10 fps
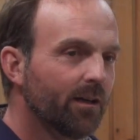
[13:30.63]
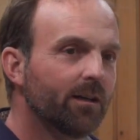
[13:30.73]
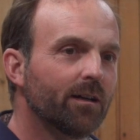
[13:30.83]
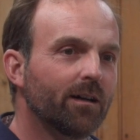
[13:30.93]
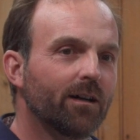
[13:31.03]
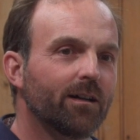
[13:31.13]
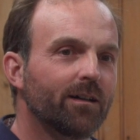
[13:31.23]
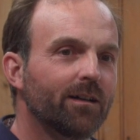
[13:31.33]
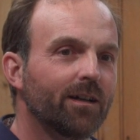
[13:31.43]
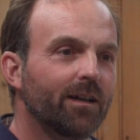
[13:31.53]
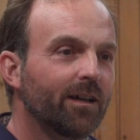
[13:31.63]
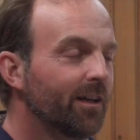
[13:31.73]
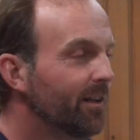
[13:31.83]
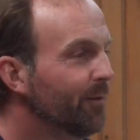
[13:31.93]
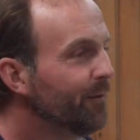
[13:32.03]
Oh,
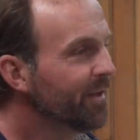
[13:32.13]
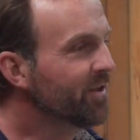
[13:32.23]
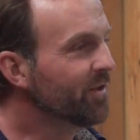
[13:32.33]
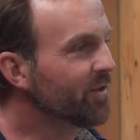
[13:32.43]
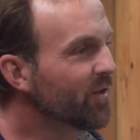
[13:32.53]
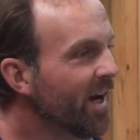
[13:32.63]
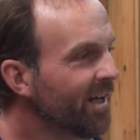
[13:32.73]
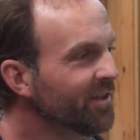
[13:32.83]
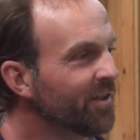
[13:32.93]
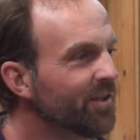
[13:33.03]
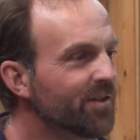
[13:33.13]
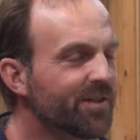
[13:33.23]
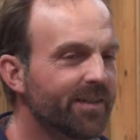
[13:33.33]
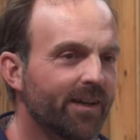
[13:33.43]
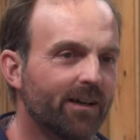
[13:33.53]
you fixed your tractor
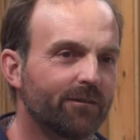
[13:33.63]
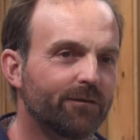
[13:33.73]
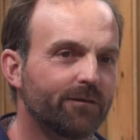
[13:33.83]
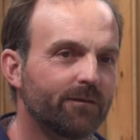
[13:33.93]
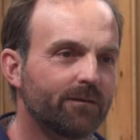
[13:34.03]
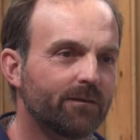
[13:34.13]
yourself.